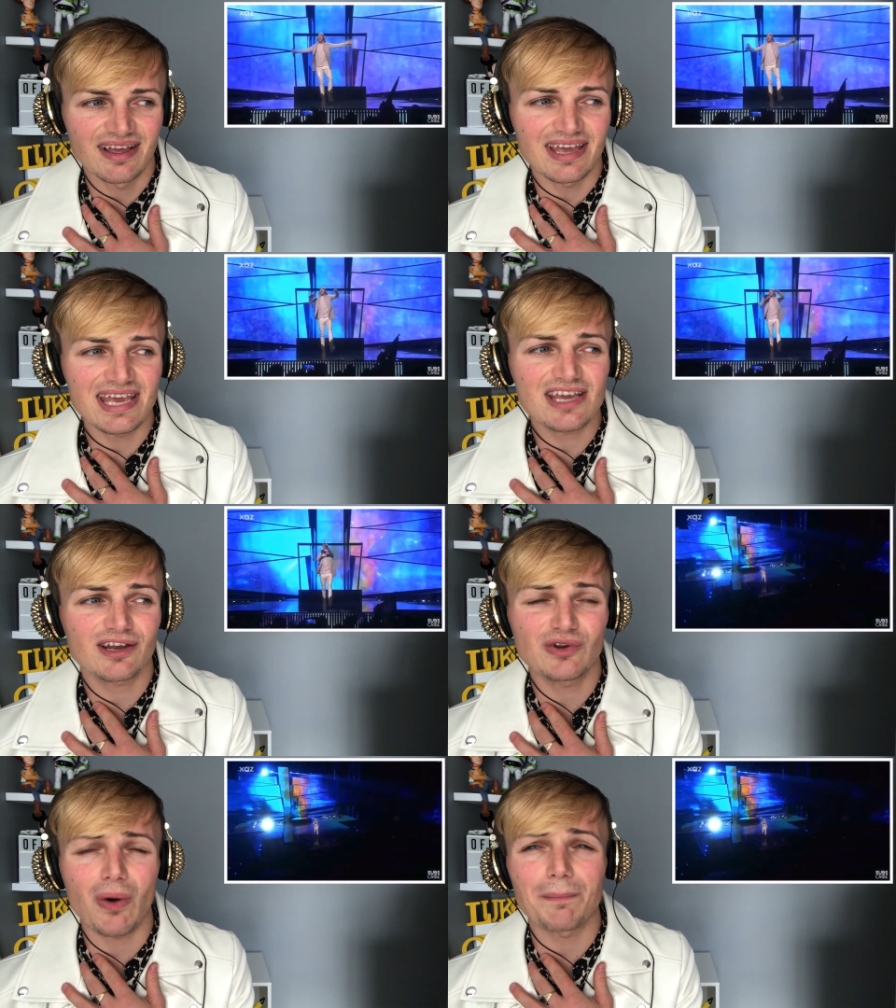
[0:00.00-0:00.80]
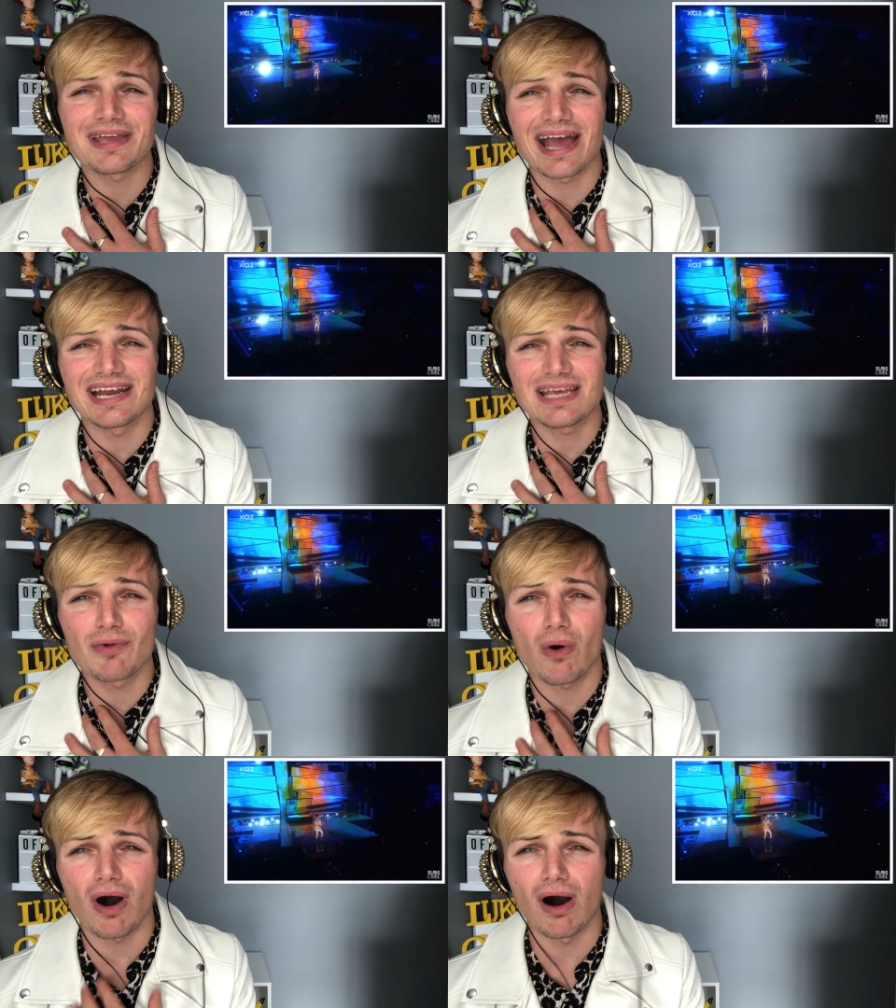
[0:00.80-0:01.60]
He could not be any
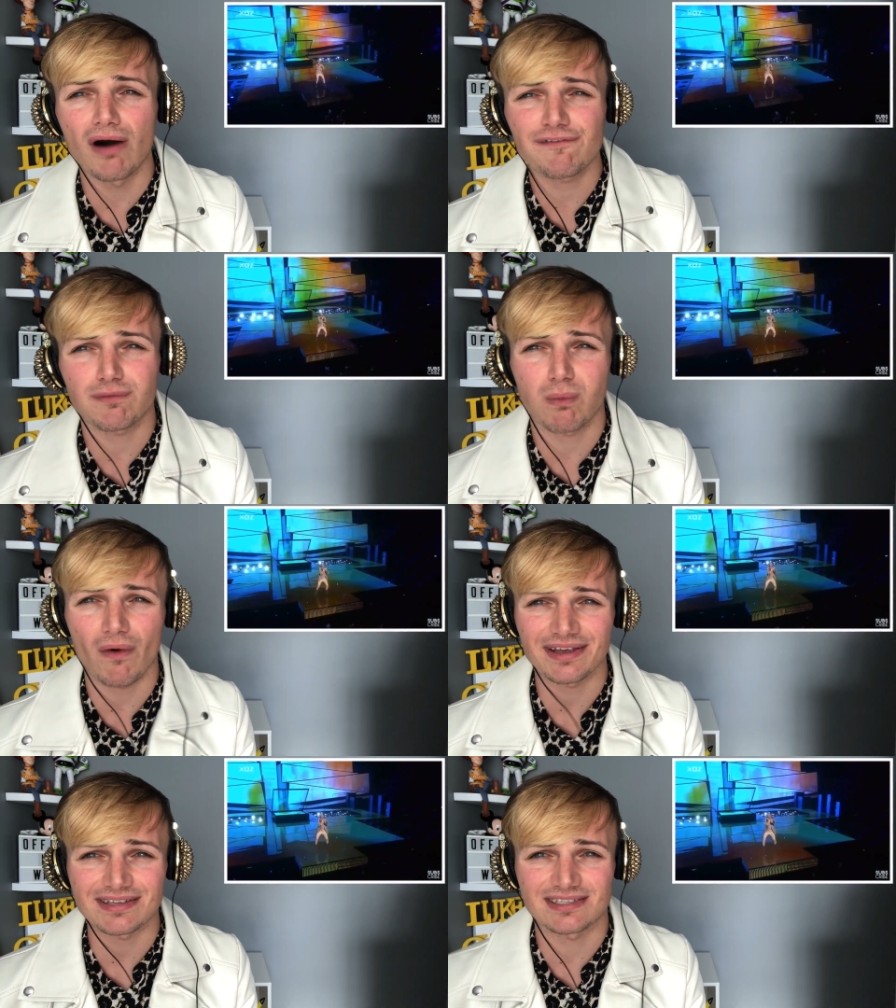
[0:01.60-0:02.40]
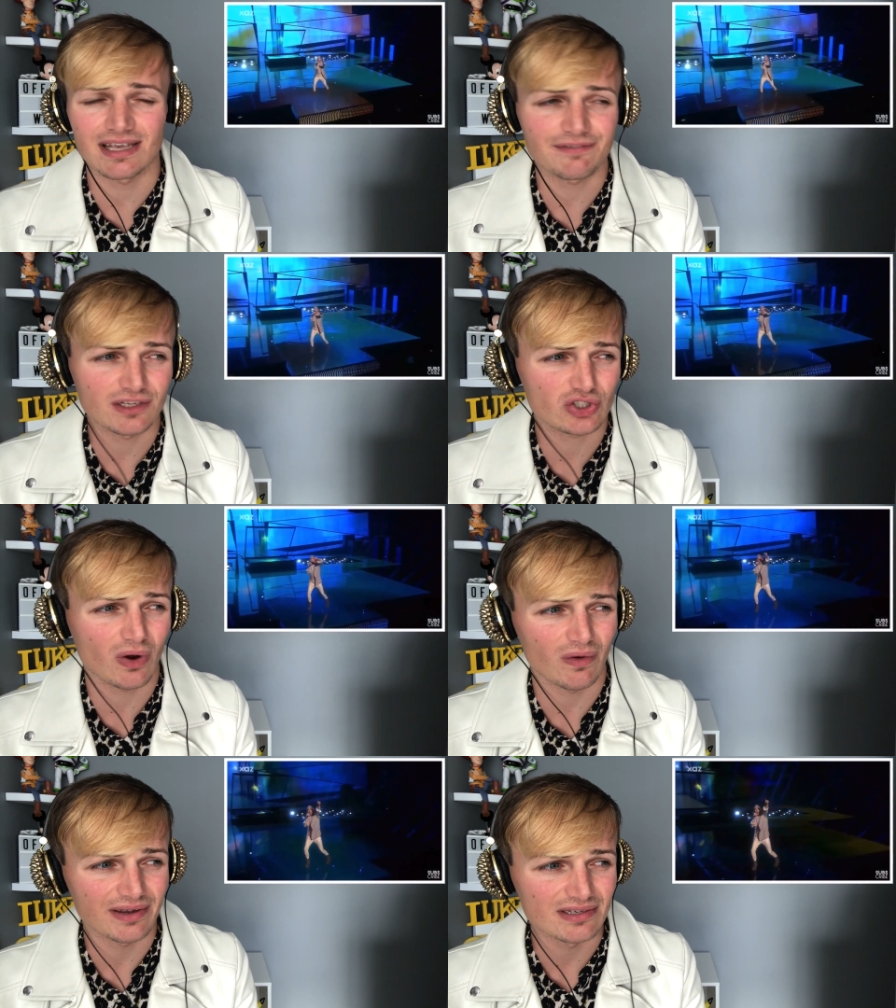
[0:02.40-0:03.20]
more off-white if he
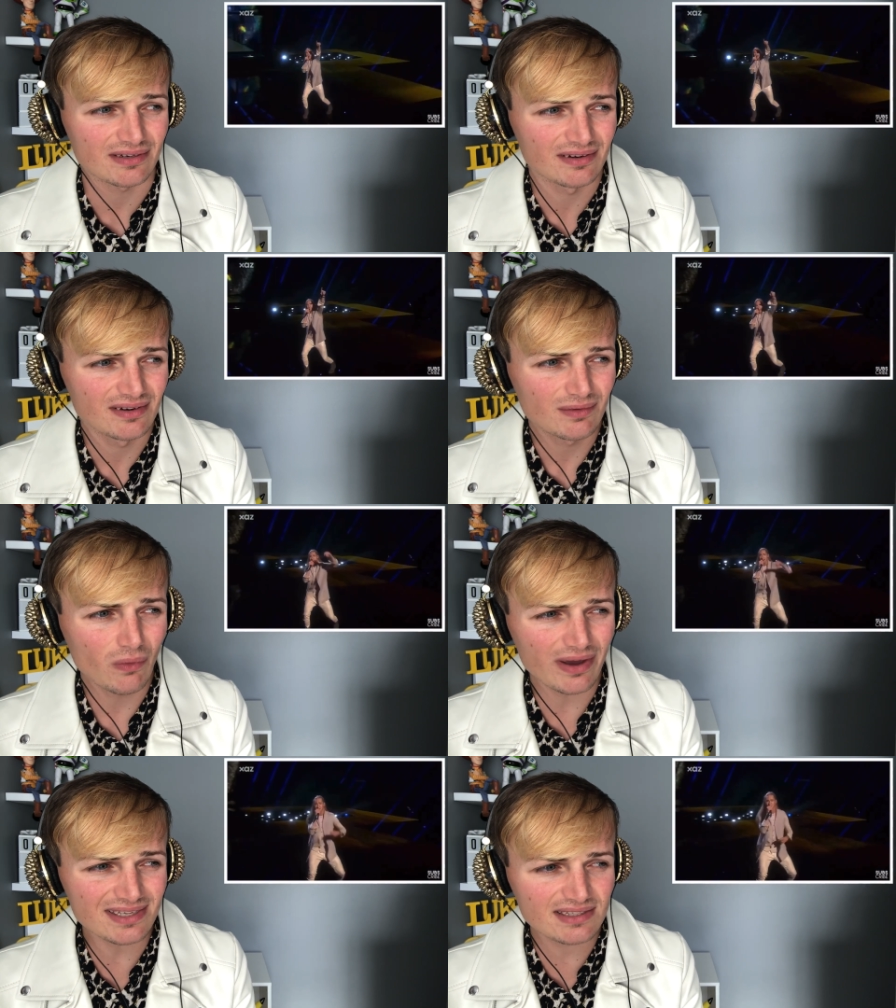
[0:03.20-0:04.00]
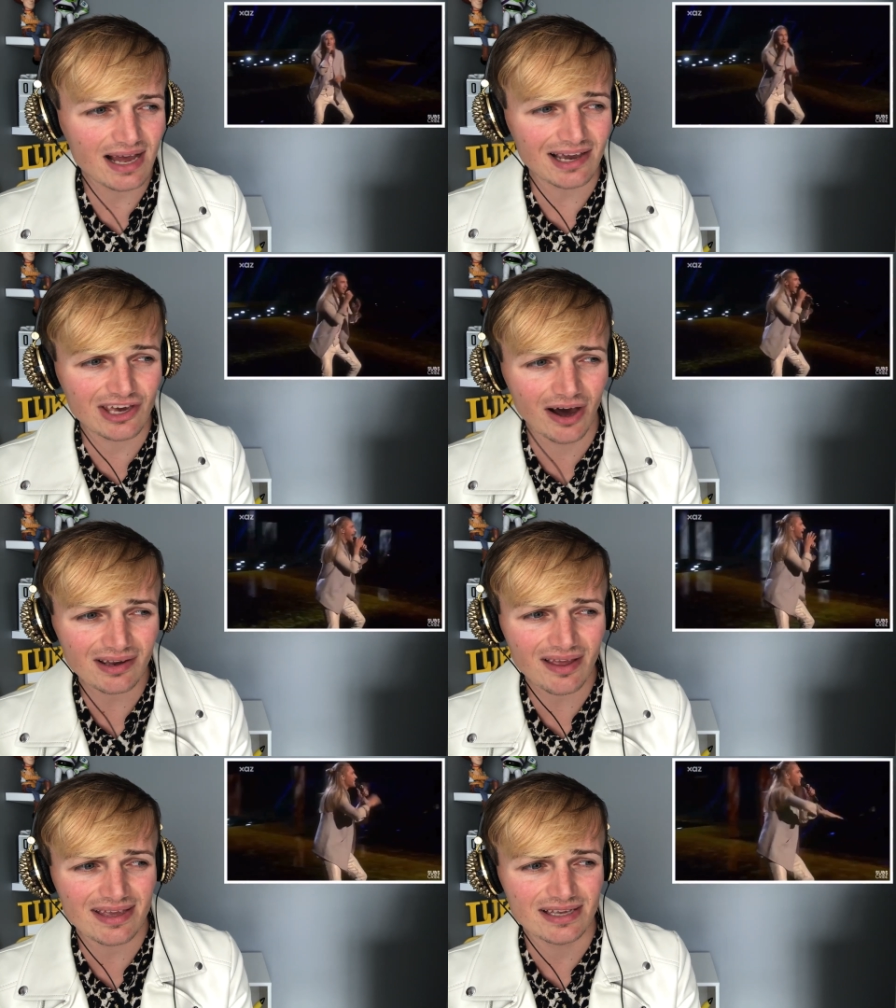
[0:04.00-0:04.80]
tried. What is that
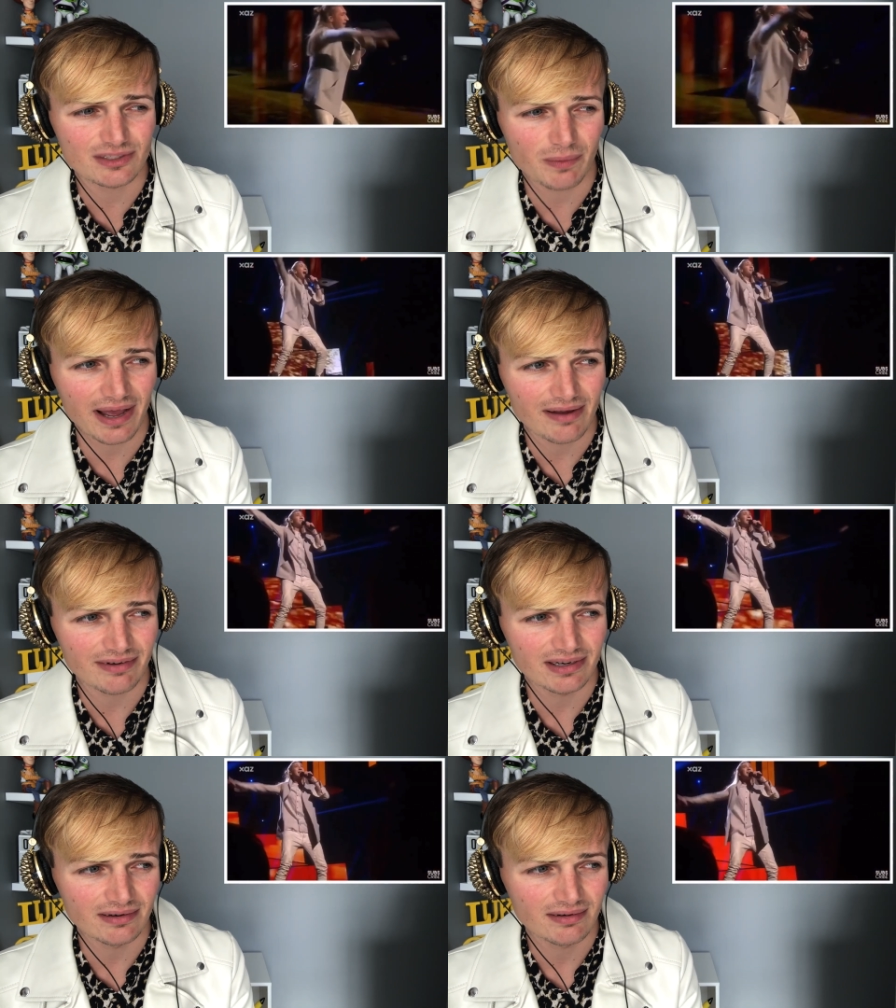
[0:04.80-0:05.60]
colour he is wearing?